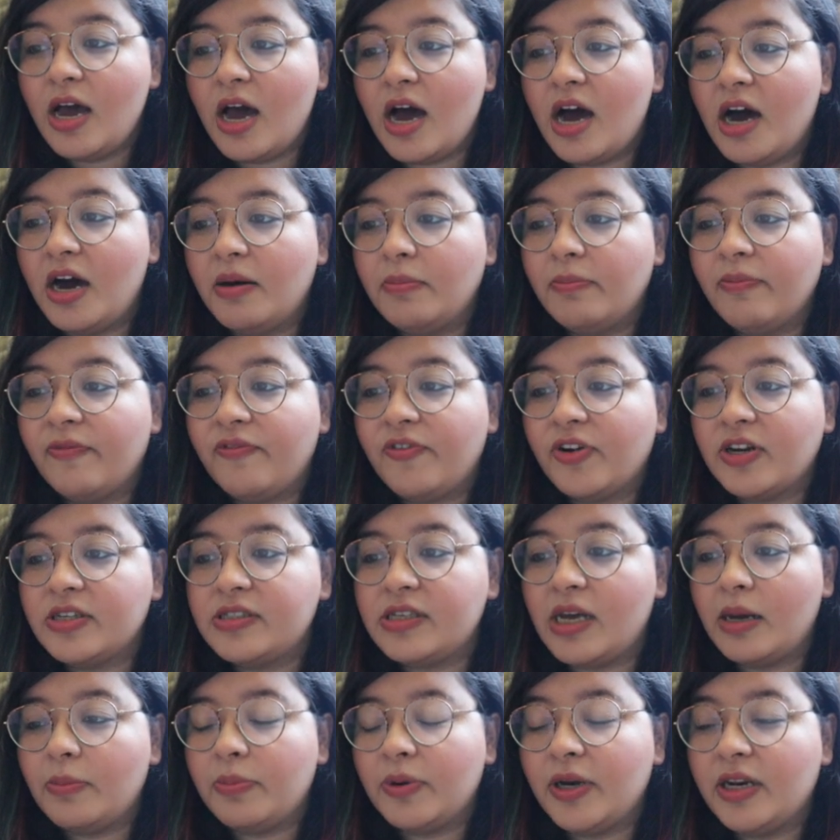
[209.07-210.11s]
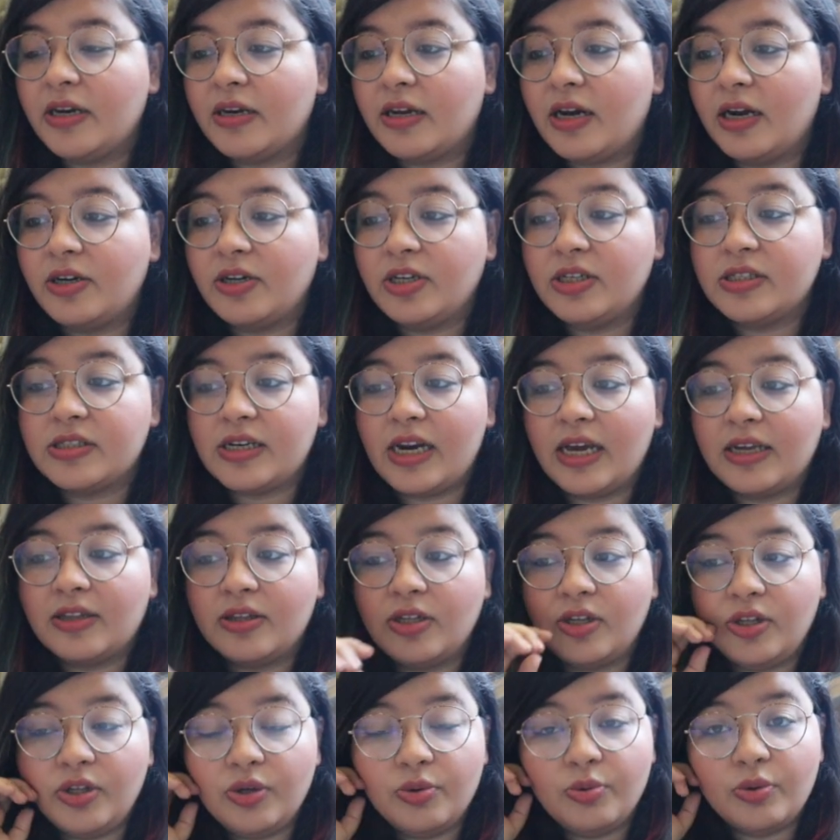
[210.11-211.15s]
for example, in countries like
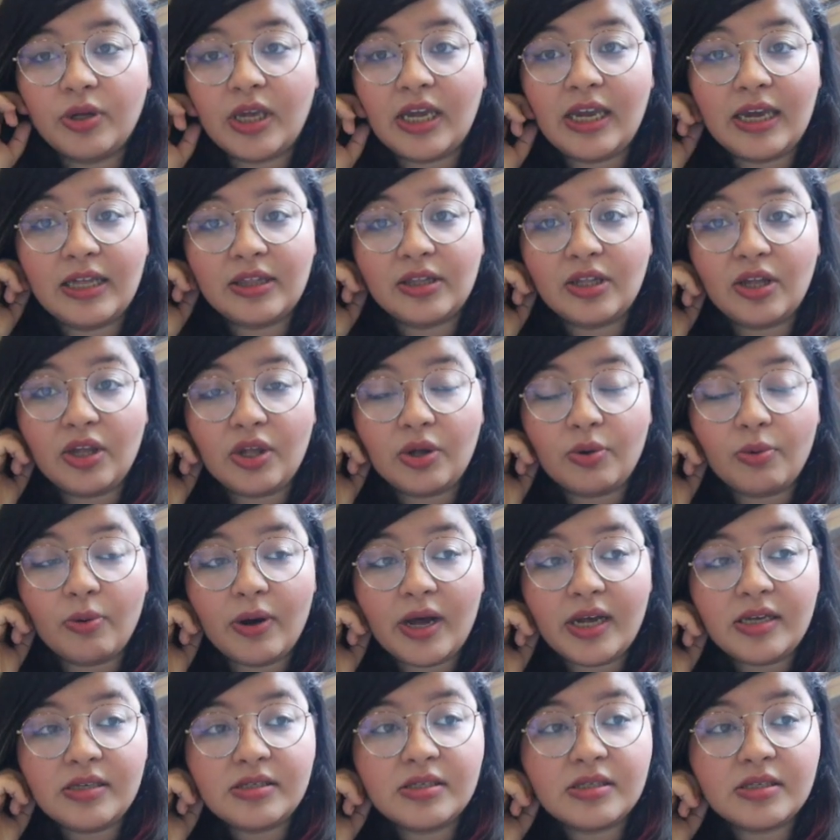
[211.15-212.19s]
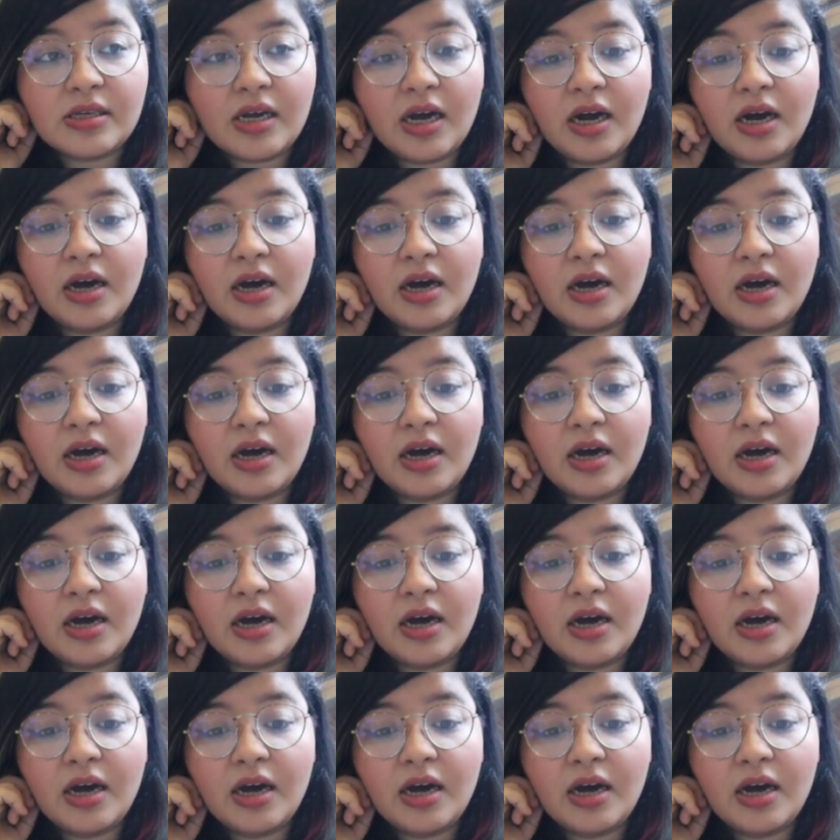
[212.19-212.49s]
the UK and the US,